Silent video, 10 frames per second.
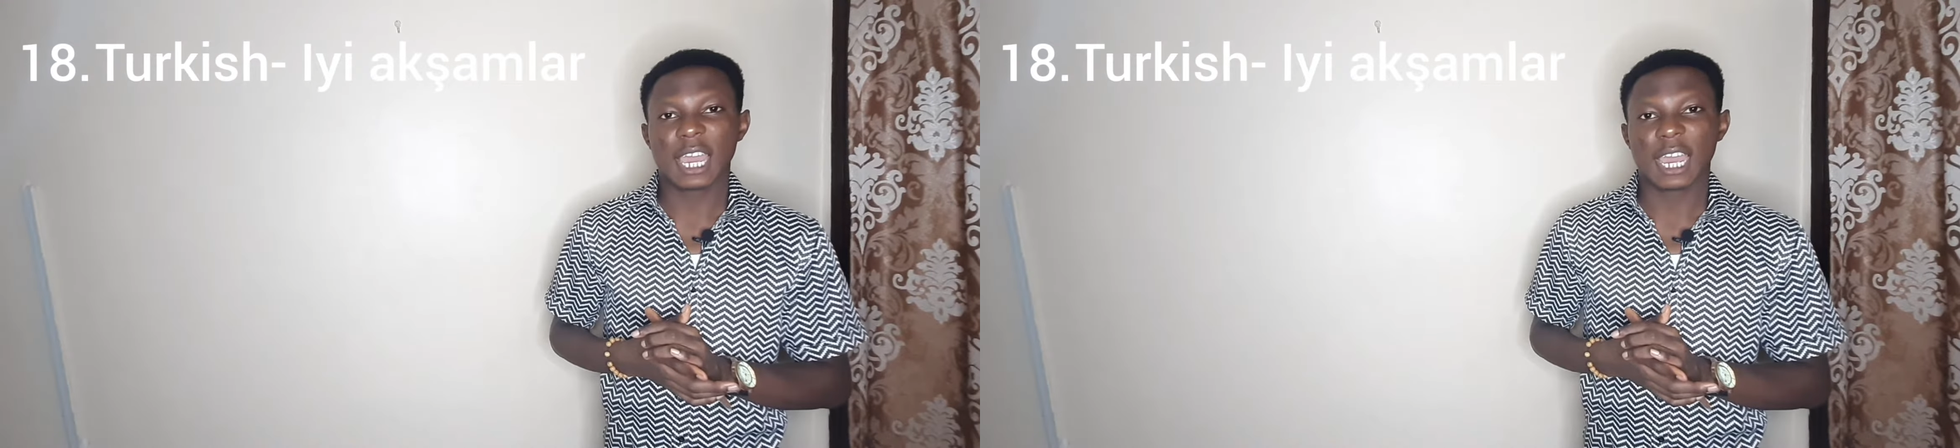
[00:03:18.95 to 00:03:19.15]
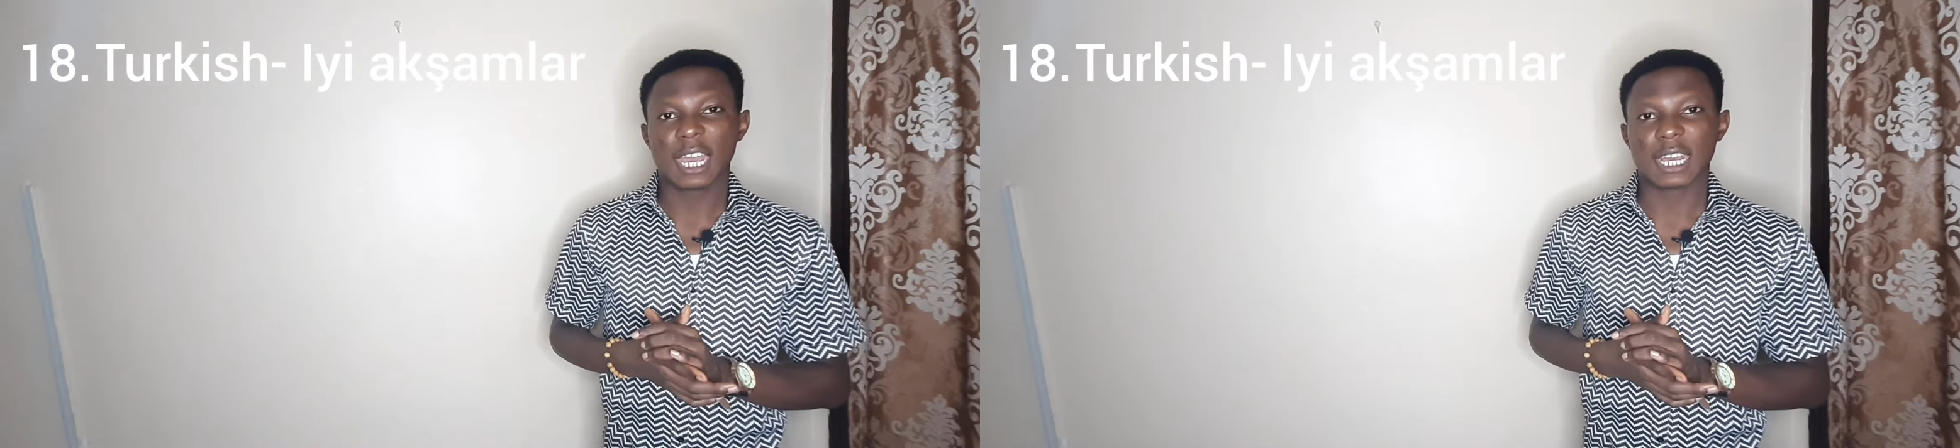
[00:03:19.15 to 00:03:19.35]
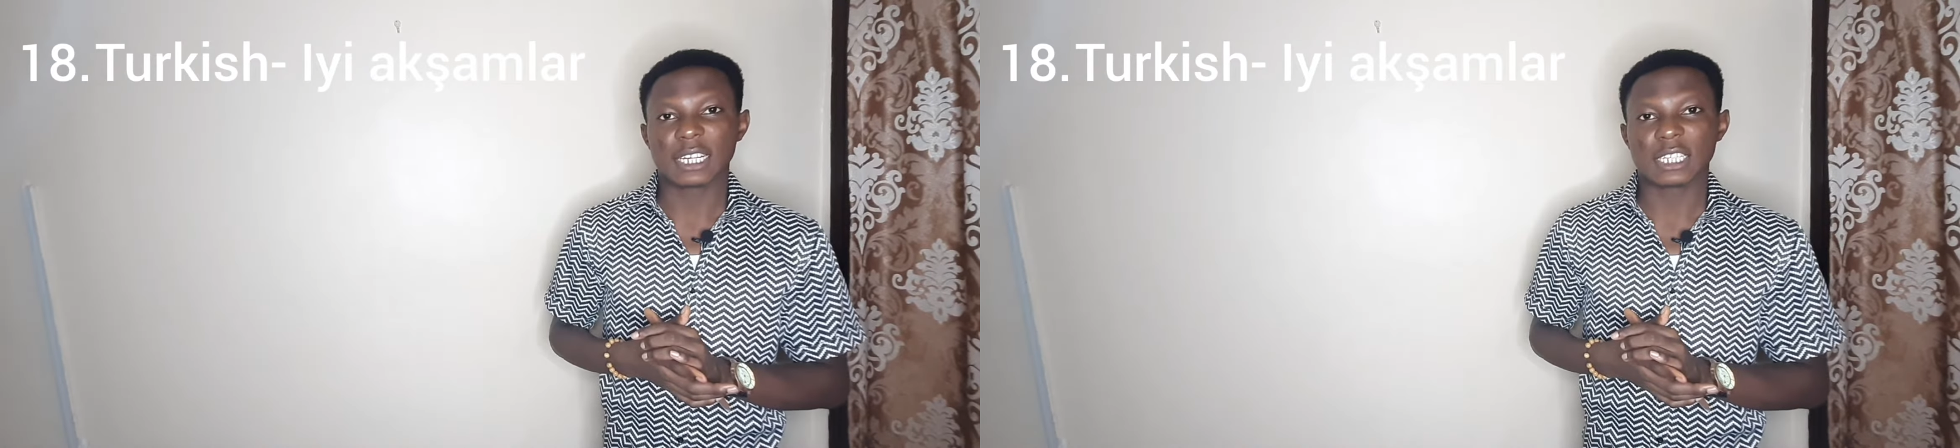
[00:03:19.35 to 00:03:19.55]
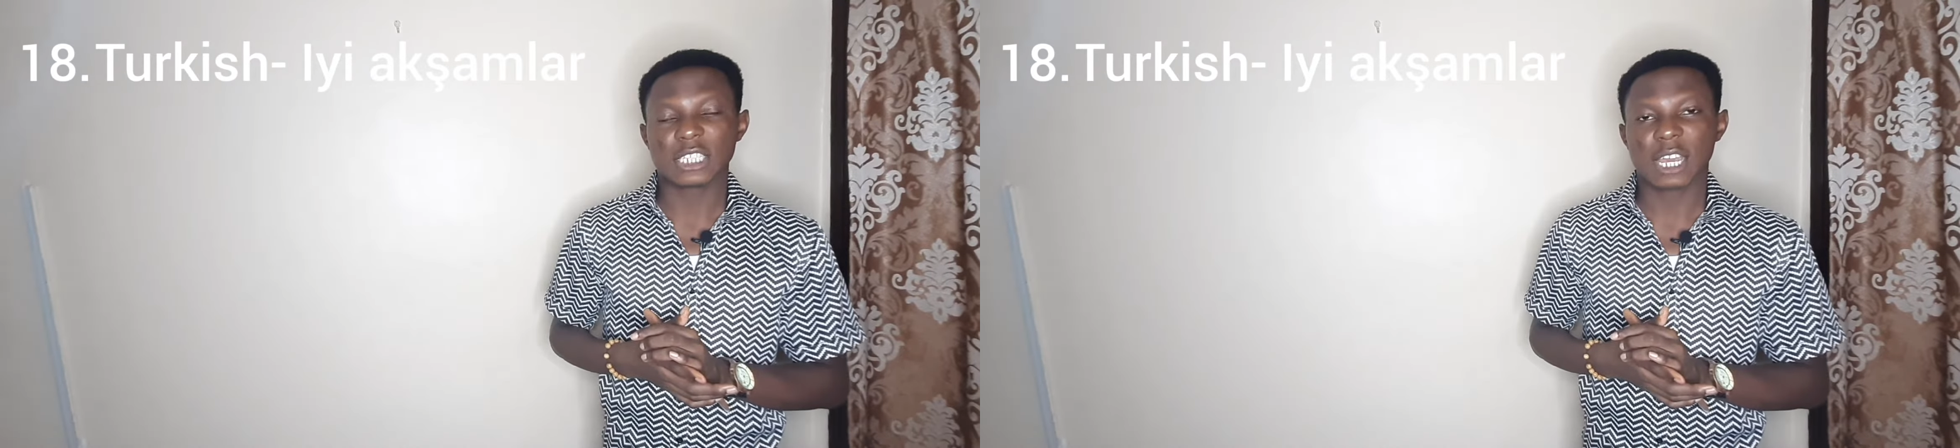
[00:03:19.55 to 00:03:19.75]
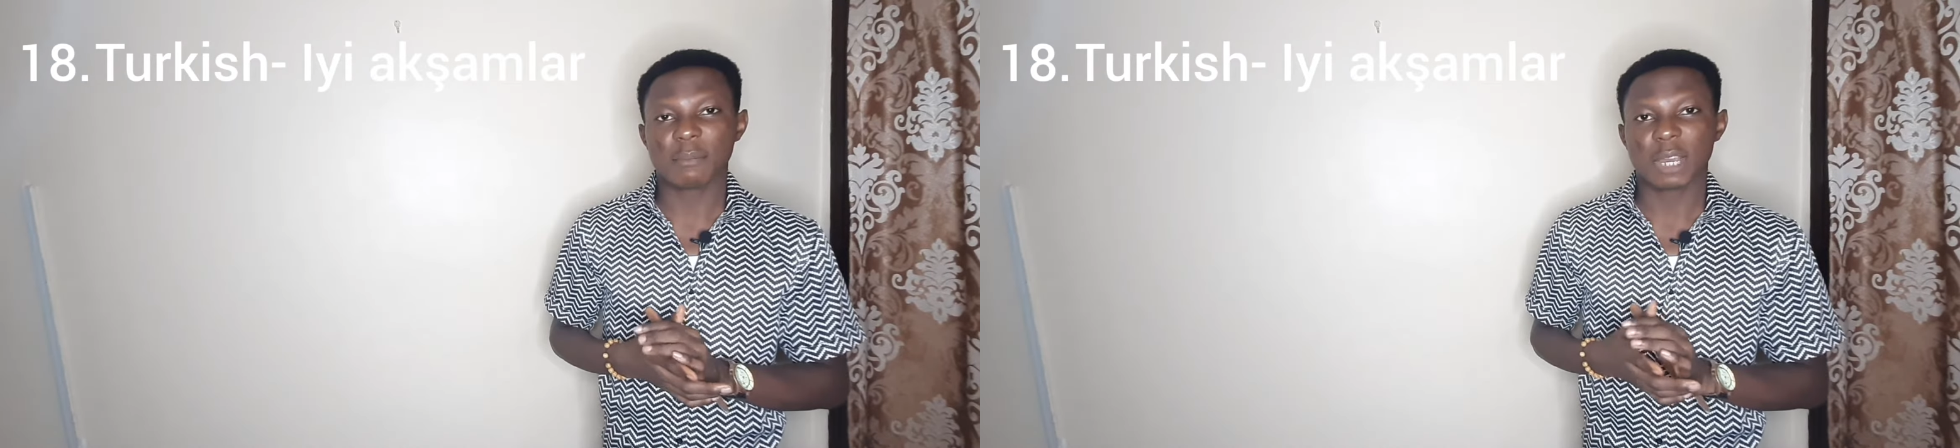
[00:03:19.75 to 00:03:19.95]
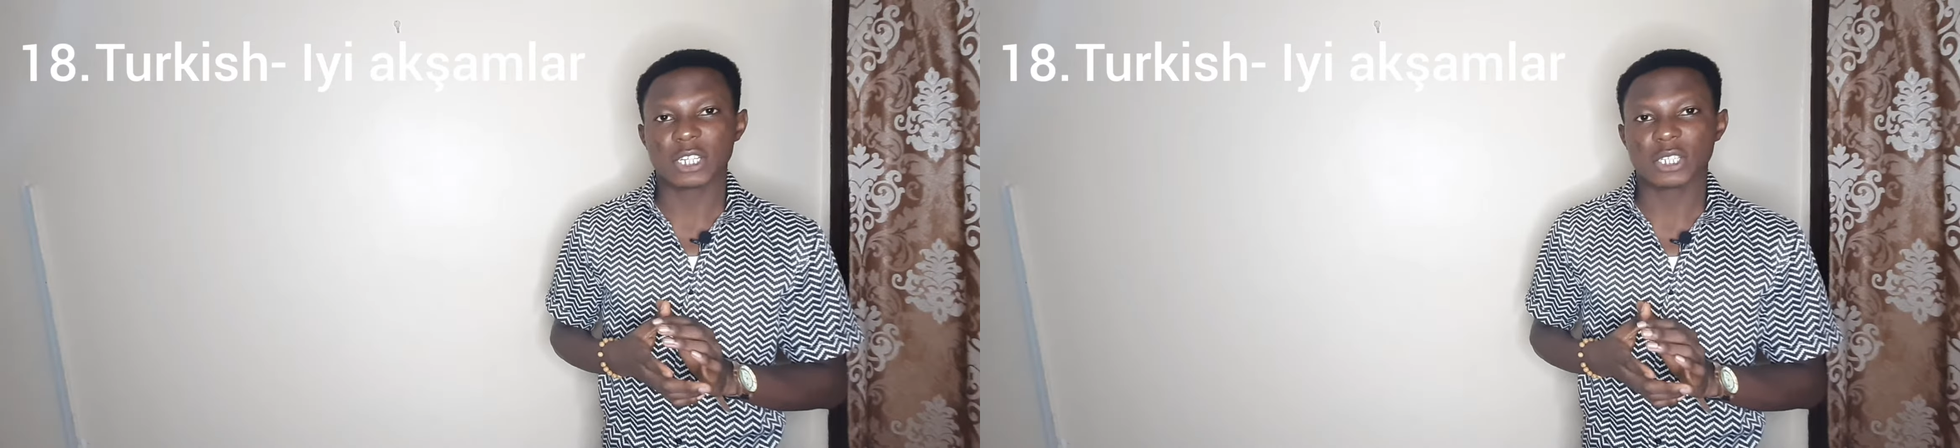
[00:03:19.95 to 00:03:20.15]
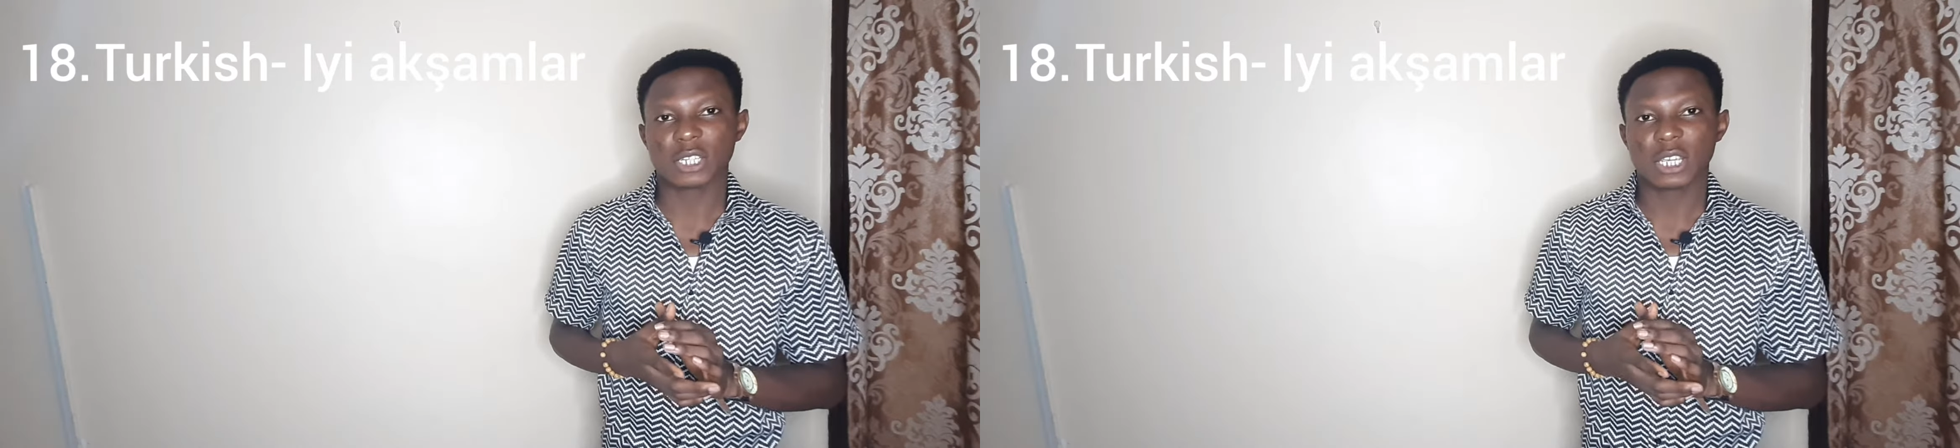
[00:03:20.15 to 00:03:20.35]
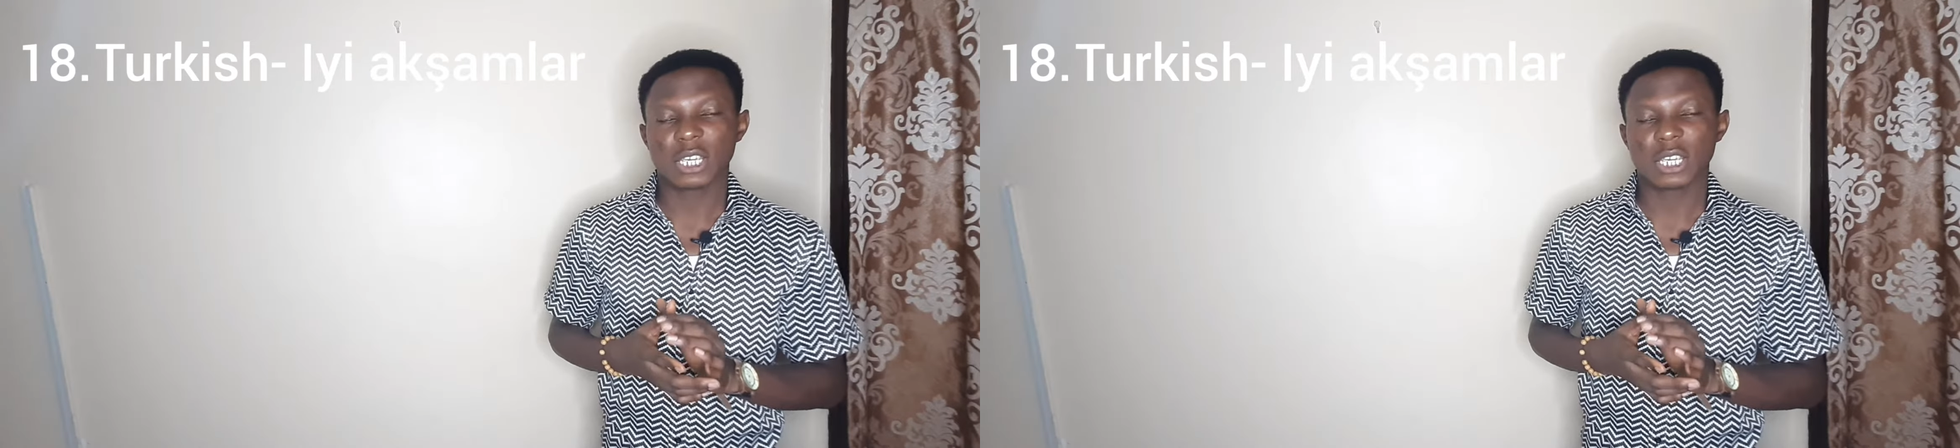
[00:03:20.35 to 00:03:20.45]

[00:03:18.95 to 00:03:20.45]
akşamlar.